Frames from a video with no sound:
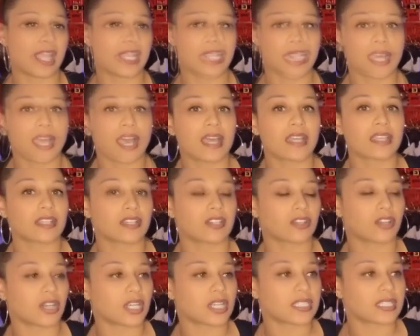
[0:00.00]
yeah. then
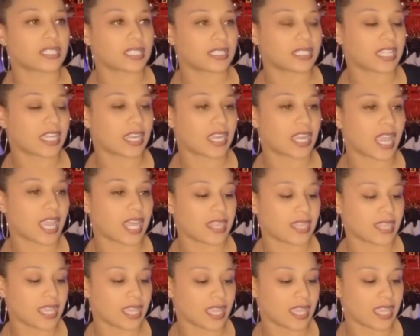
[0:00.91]
gonna sit there and
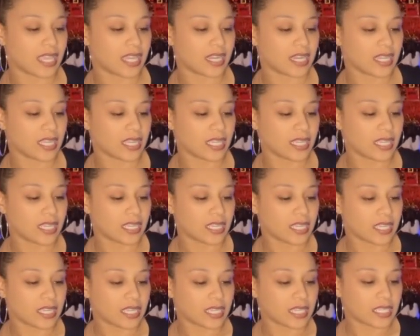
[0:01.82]
then
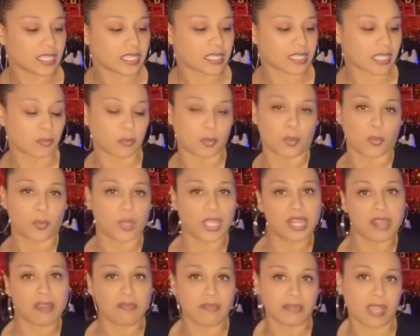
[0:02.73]
say, "Well, we
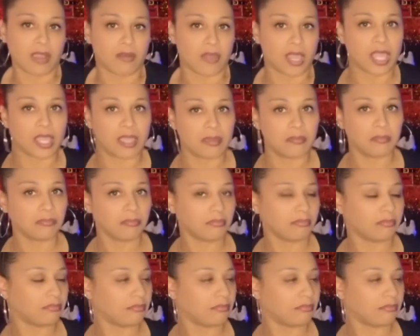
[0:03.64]
don't know him."